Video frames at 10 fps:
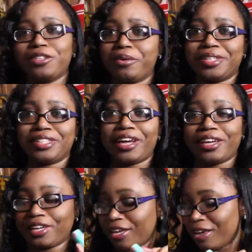noticed
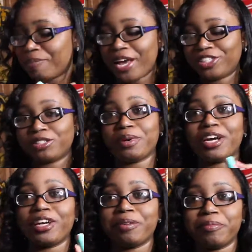like it matches
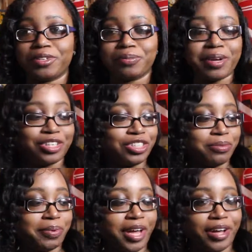my
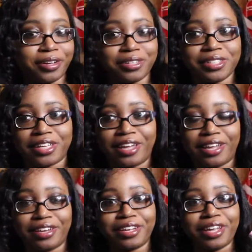blouse,
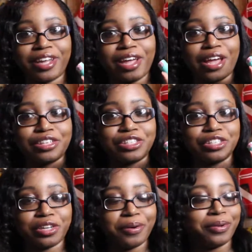and
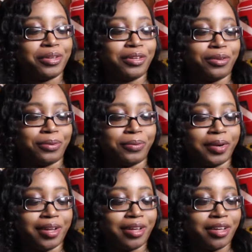so
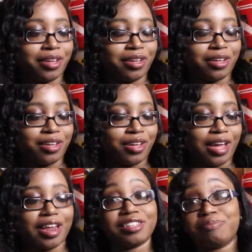cute,
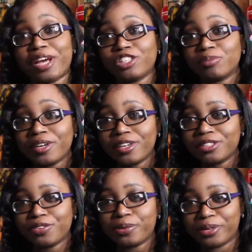and it matches my
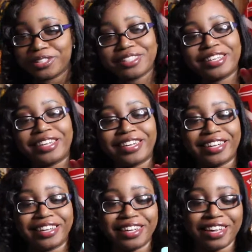nails, of course.
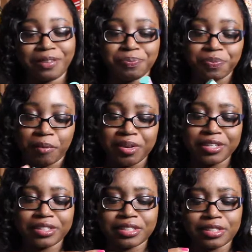But
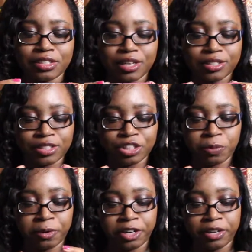this is such
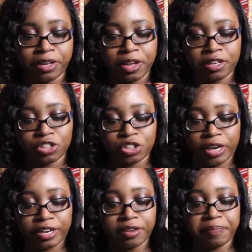a pretty
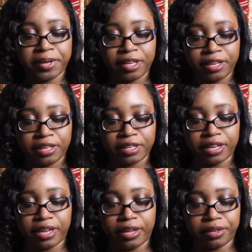shade of pink.
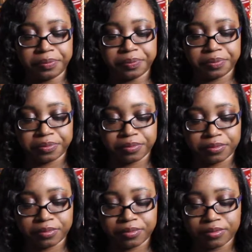And
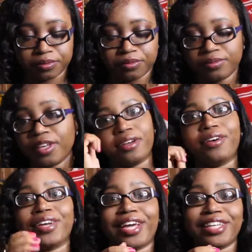
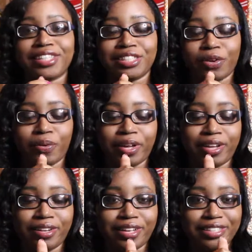okay, so
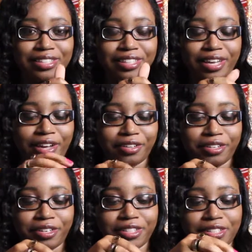let's see how it
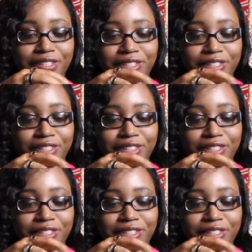looks.